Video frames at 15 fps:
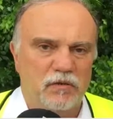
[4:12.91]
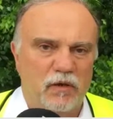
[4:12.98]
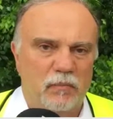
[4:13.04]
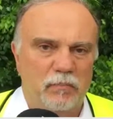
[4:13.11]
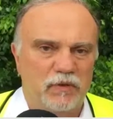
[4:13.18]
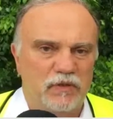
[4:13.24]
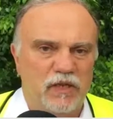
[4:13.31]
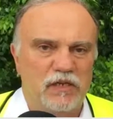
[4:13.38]
The
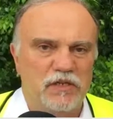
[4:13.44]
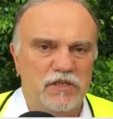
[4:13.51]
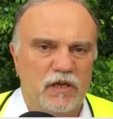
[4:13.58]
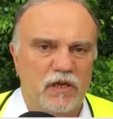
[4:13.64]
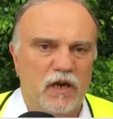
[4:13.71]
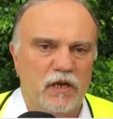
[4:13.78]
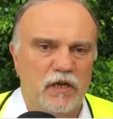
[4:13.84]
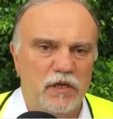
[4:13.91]
potential
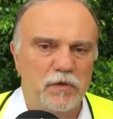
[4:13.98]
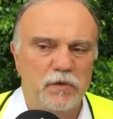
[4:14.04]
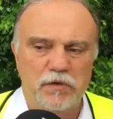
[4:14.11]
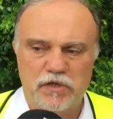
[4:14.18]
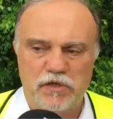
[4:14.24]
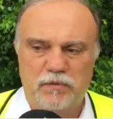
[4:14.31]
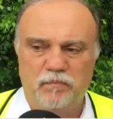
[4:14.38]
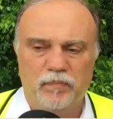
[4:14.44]
are
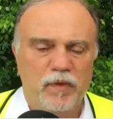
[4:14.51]
huge,